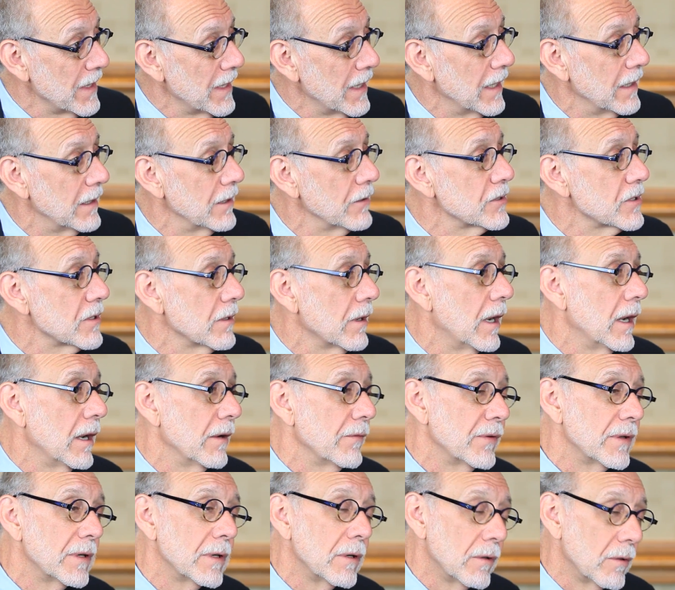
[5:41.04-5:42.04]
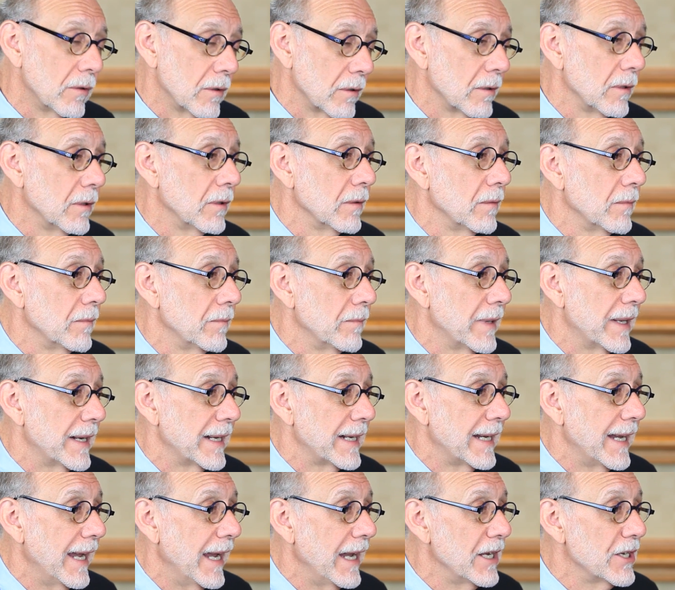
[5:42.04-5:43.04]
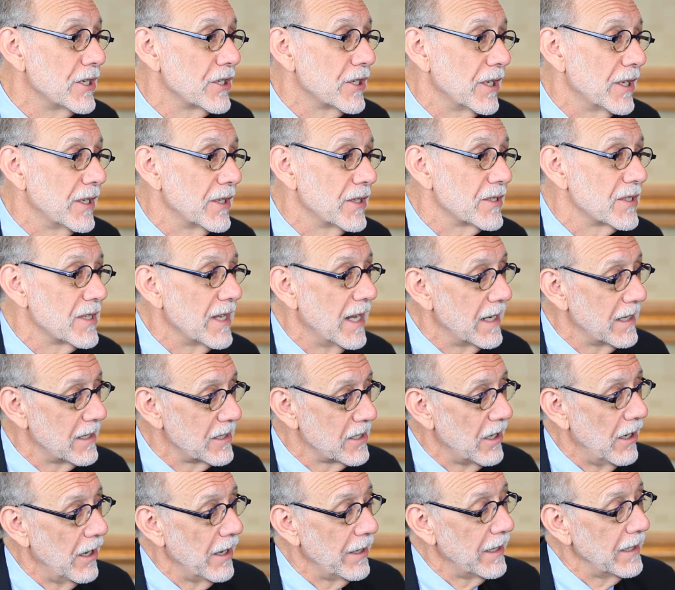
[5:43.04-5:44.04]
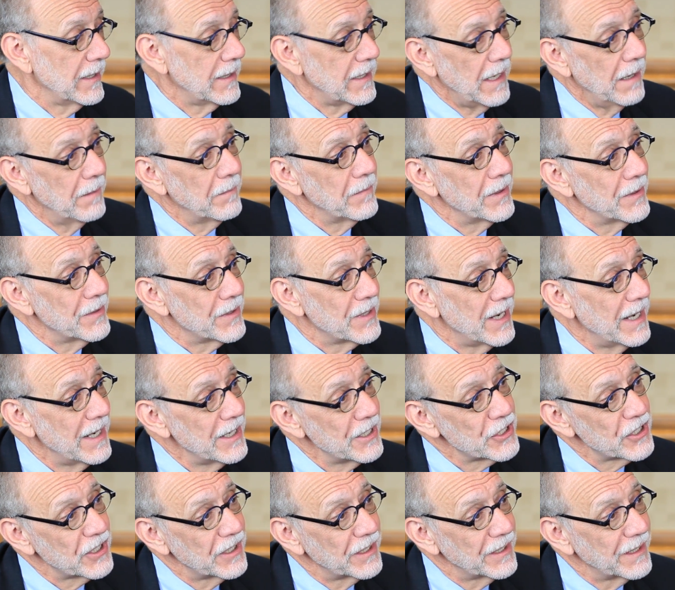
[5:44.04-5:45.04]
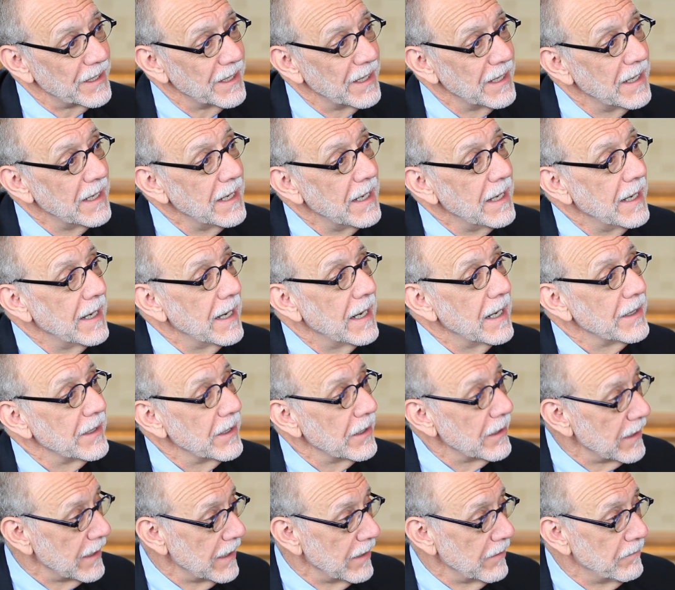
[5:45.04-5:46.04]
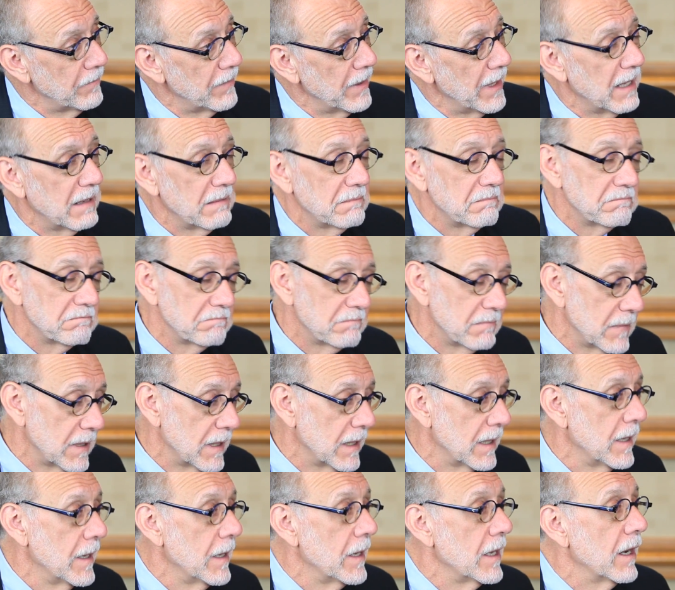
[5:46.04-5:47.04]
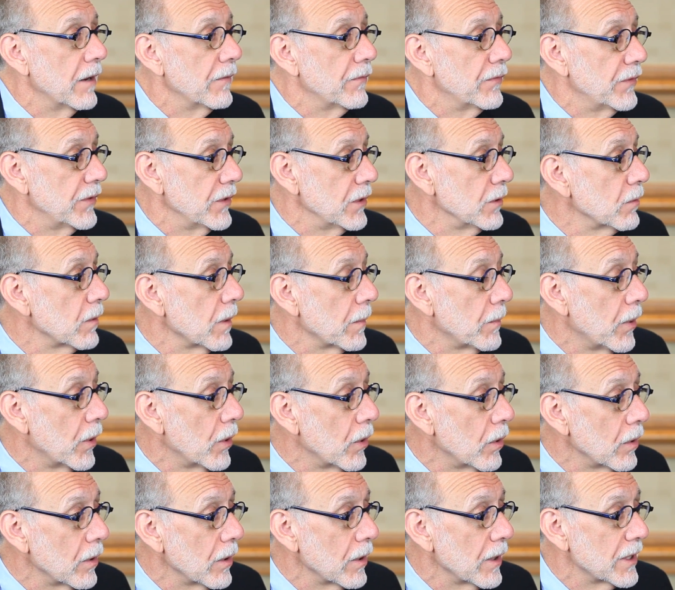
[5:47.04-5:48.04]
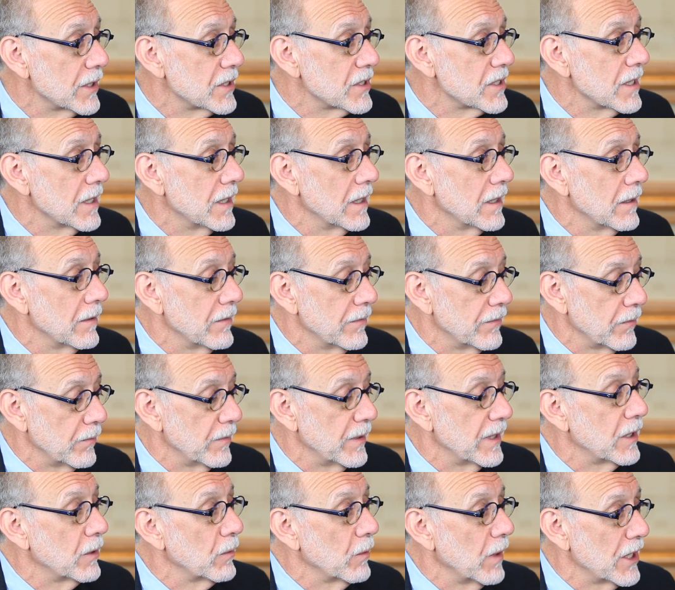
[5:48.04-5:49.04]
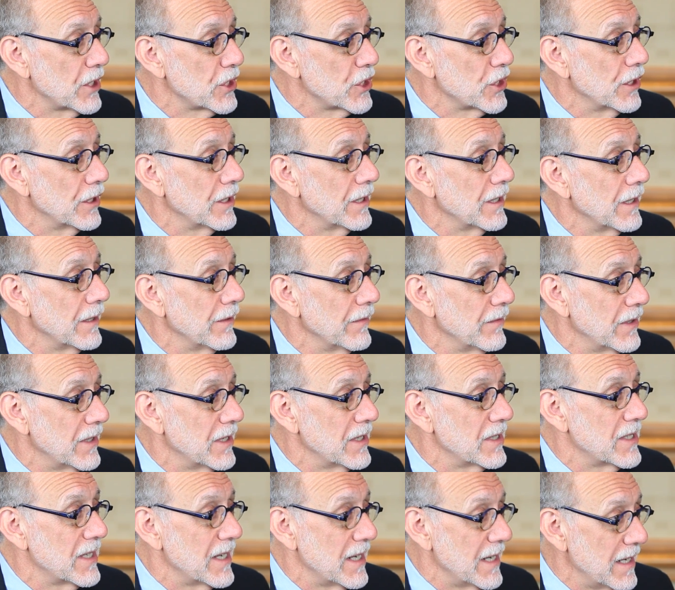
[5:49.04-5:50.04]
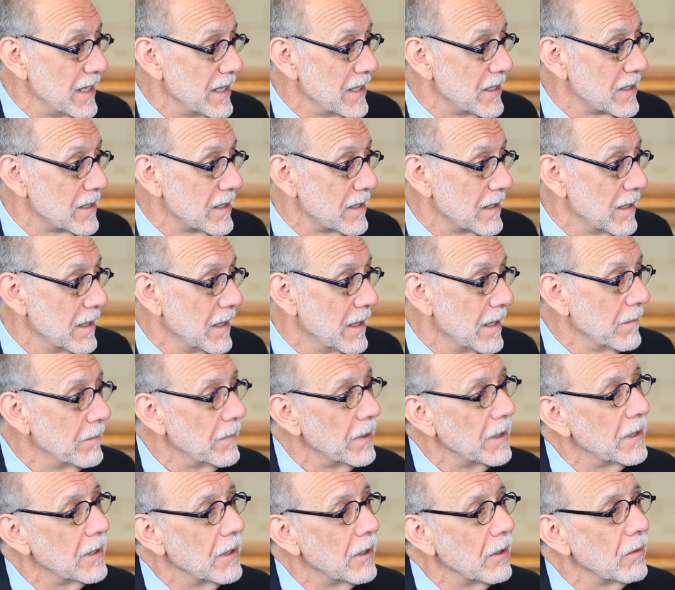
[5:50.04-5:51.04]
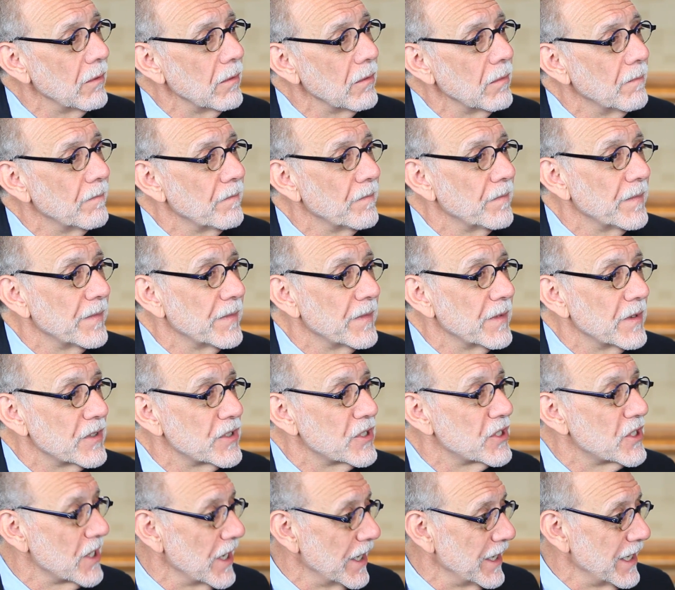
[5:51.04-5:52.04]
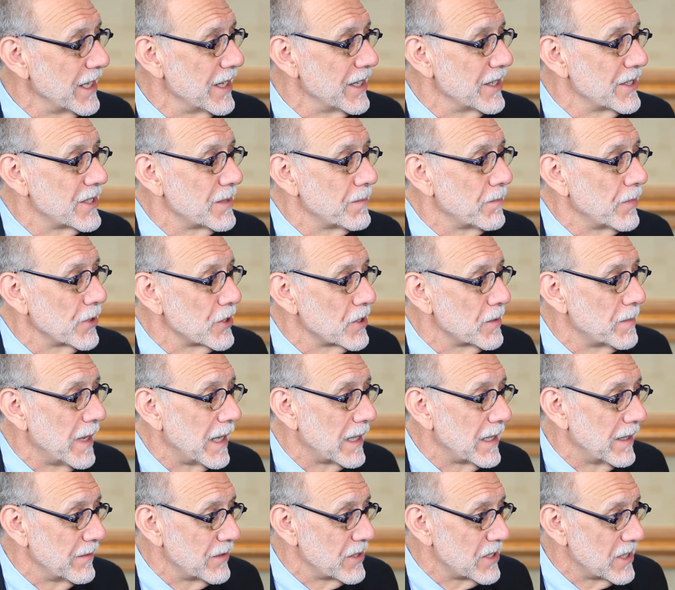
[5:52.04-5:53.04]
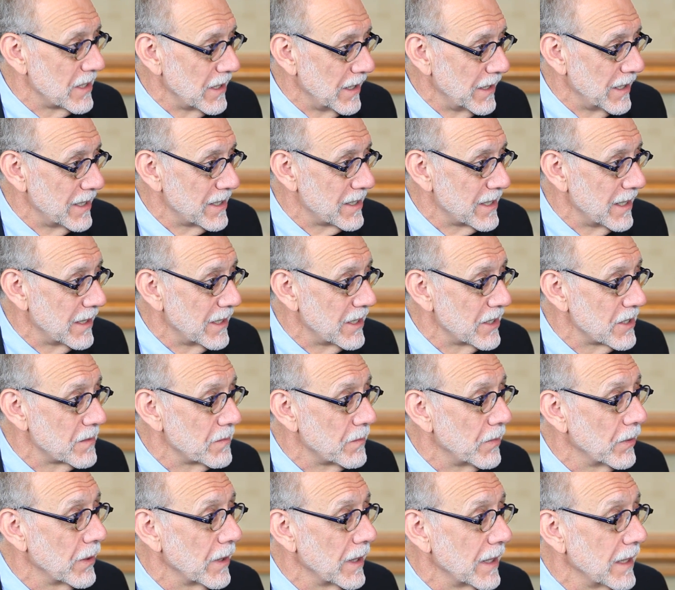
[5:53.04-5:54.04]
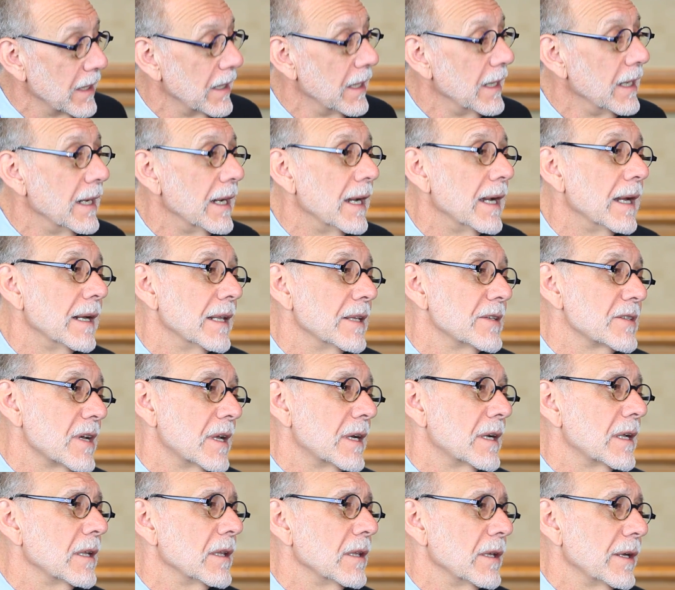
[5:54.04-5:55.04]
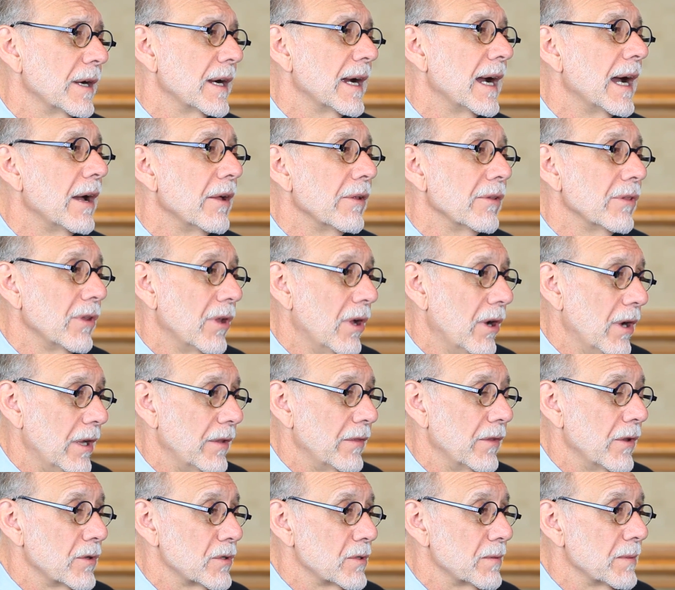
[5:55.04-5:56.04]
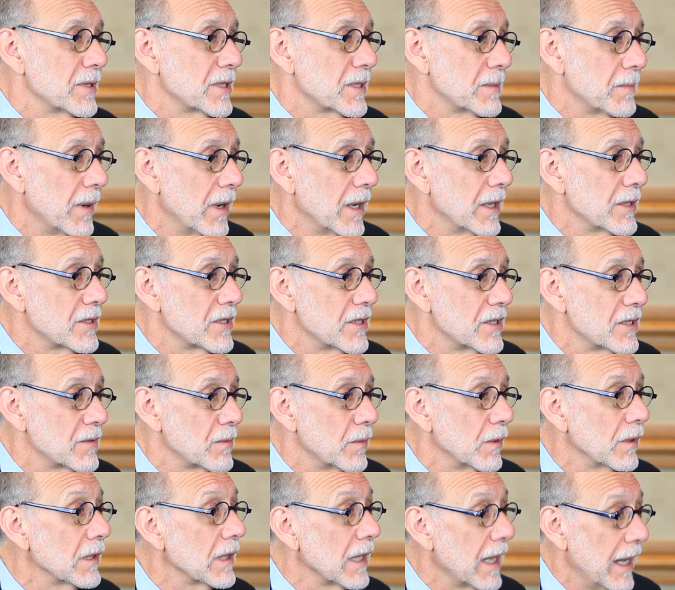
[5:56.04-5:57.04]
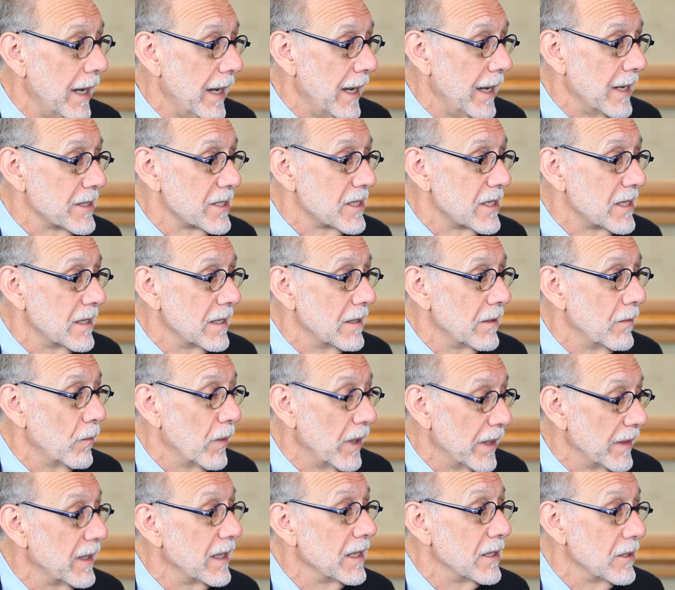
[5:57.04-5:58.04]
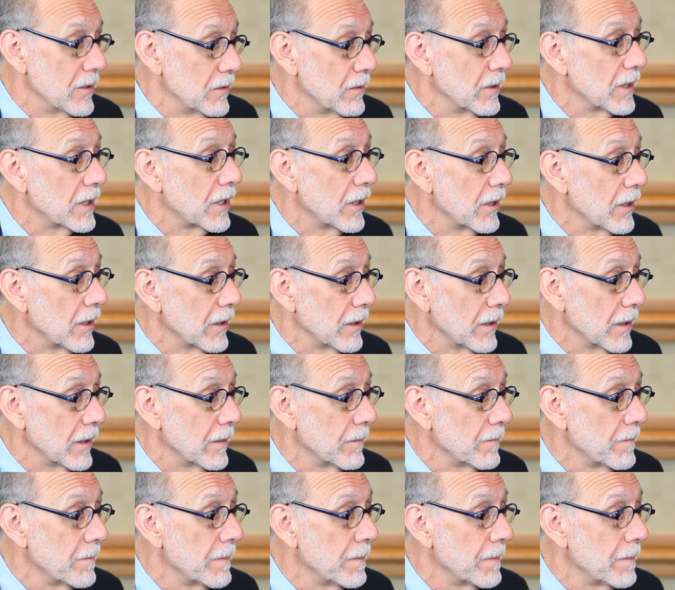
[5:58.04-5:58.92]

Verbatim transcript: And those are often oral medications that target that mutation. And there have been a few reports of regression of the disease, but no studies, prospective studies at this point, and it's unclear how long those responses will last when they do occur.